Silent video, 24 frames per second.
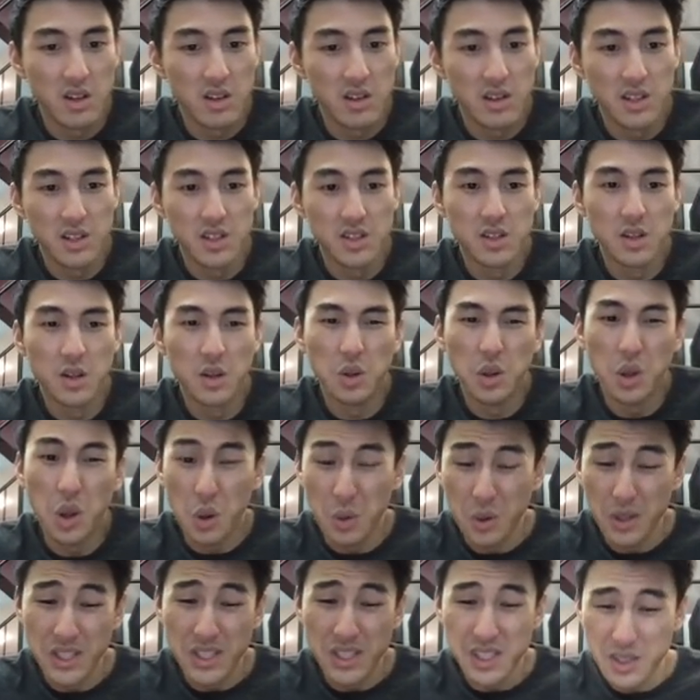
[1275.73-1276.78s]
this is the
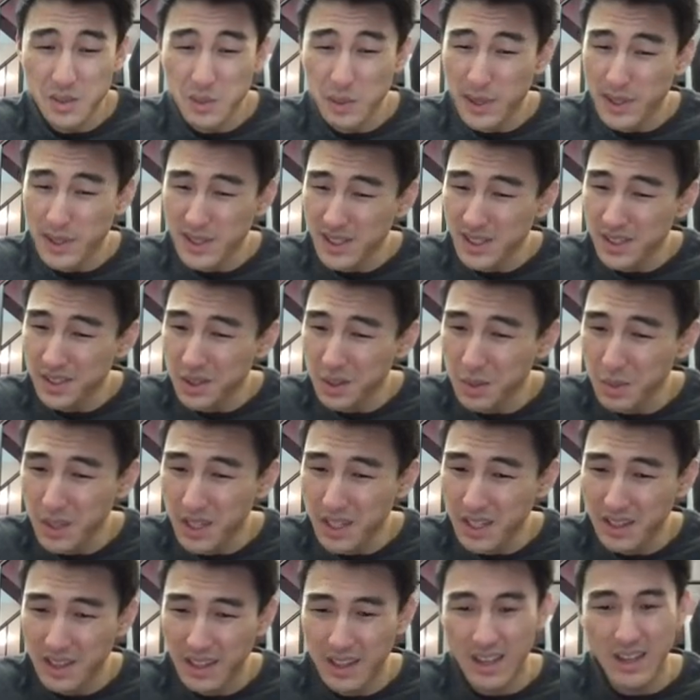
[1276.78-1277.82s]
lowest it's basically
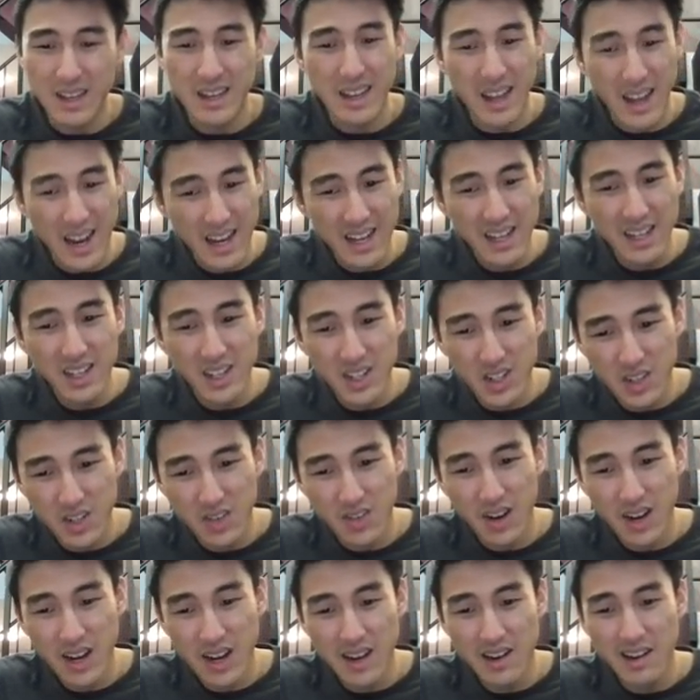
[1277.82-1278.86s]
been, like nine-ish,
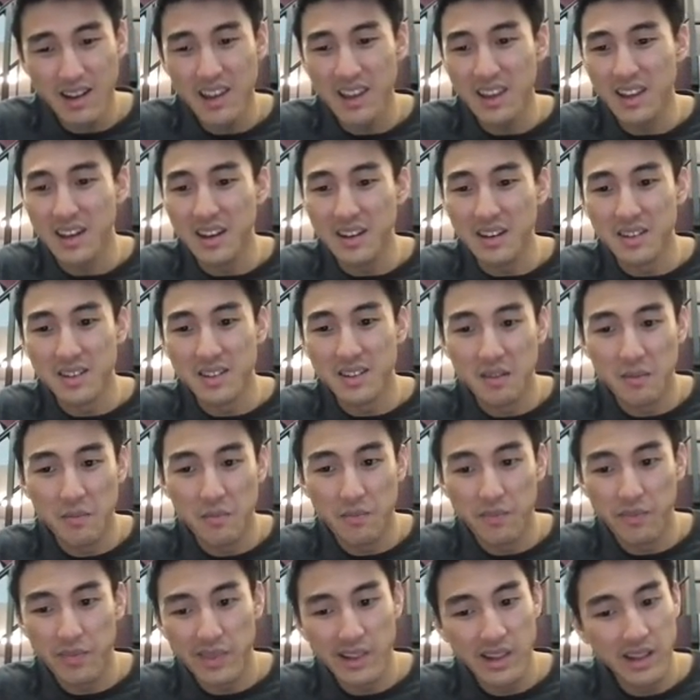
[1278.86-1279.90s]
right? And
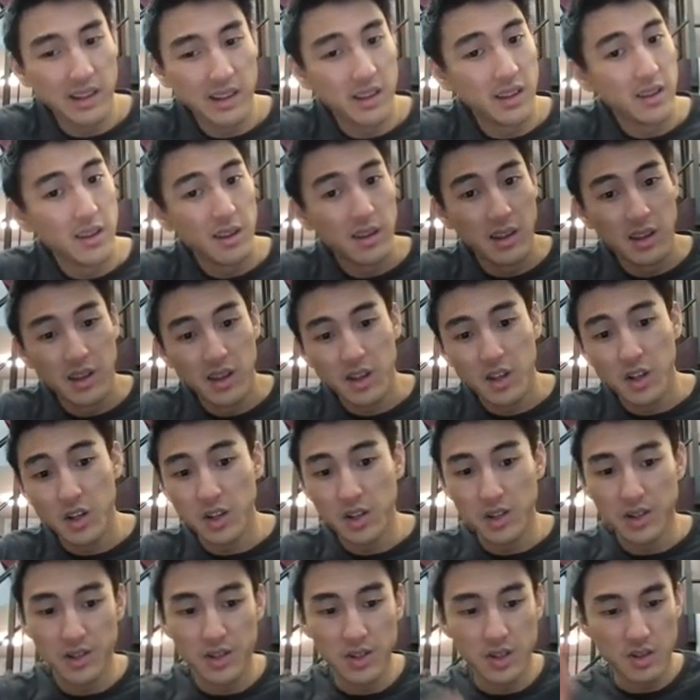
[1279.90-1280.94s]

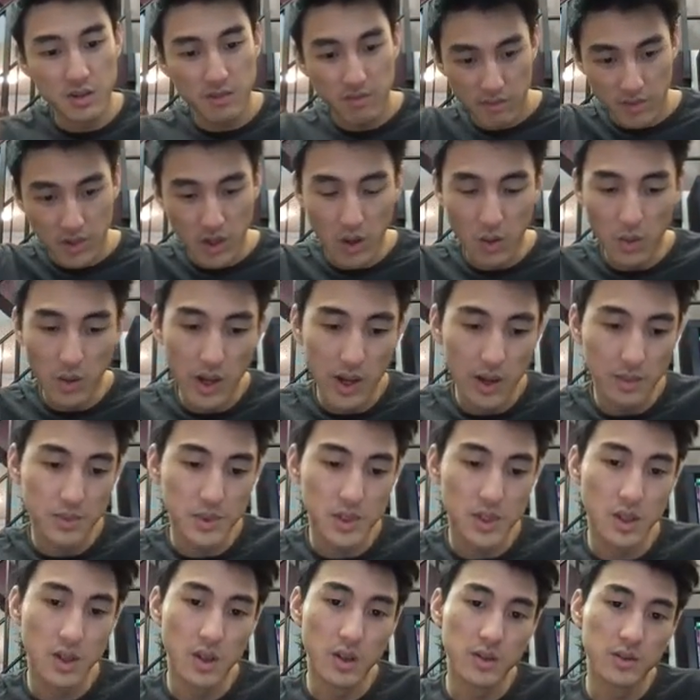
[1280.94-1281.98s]
could just go up,
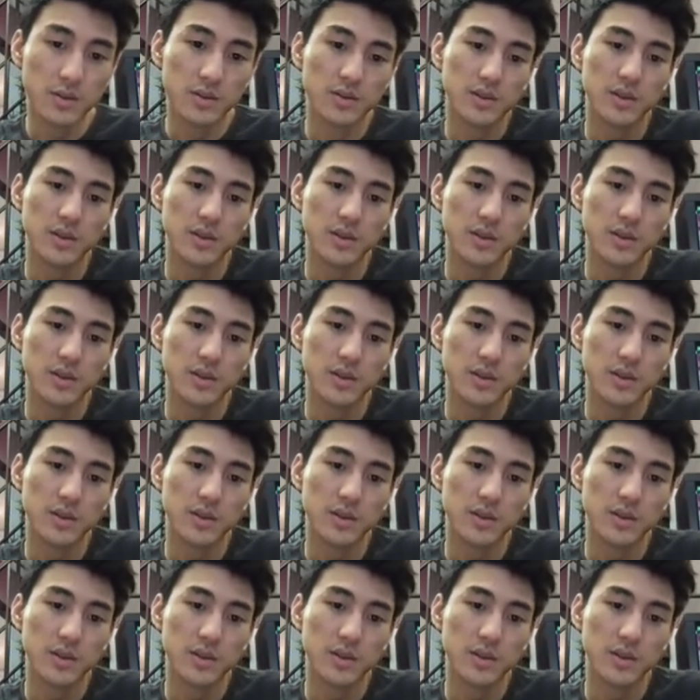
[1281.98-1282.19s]
so.